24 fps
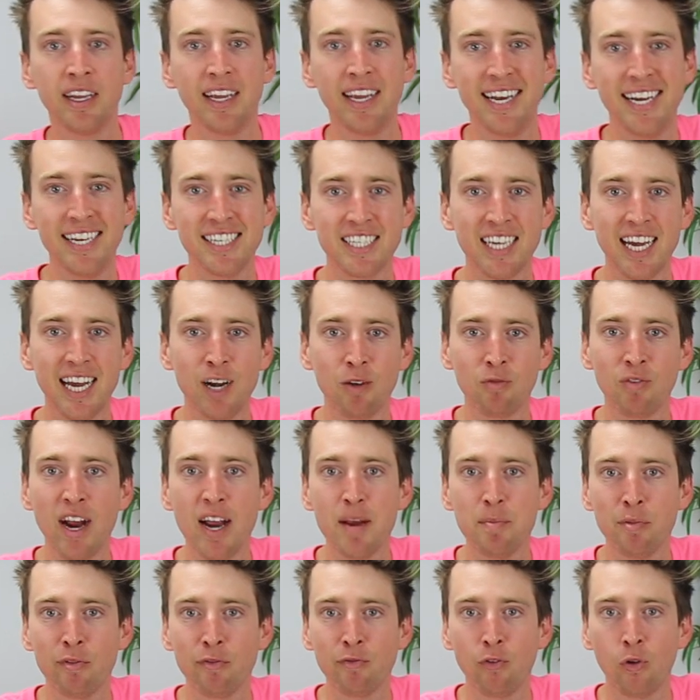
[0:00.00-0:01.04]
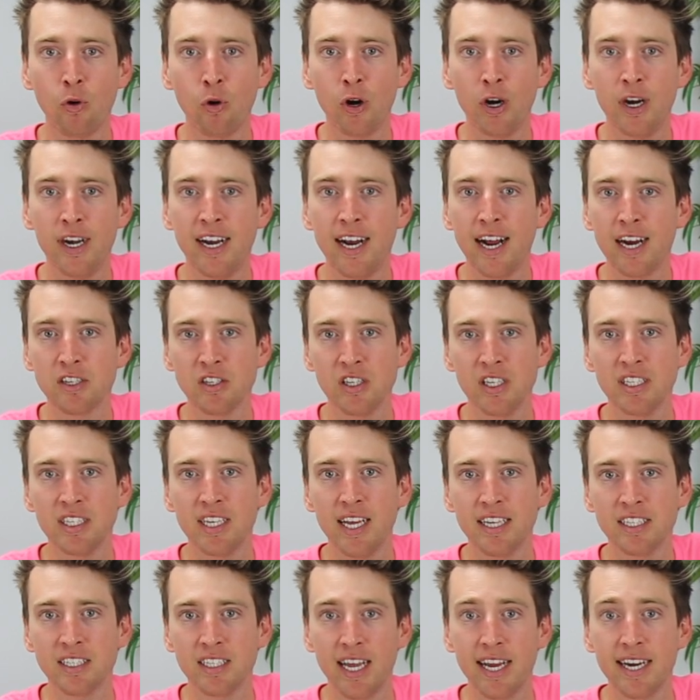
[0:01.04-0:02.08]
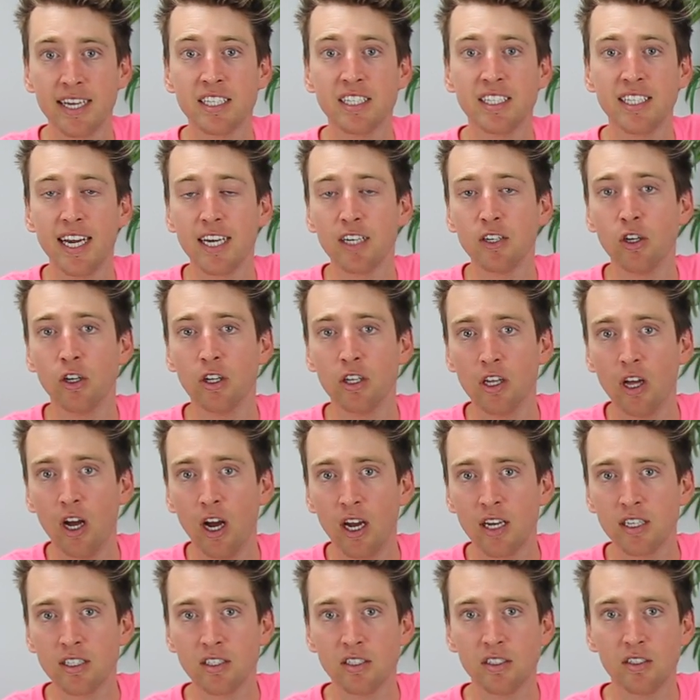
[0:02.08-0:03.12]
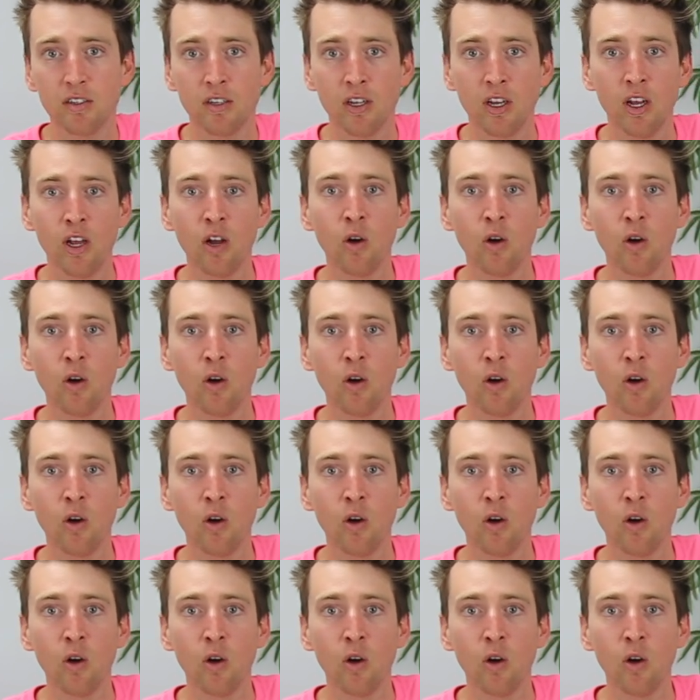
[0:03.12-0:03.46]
and it's kind of right before it actually says like signal lost.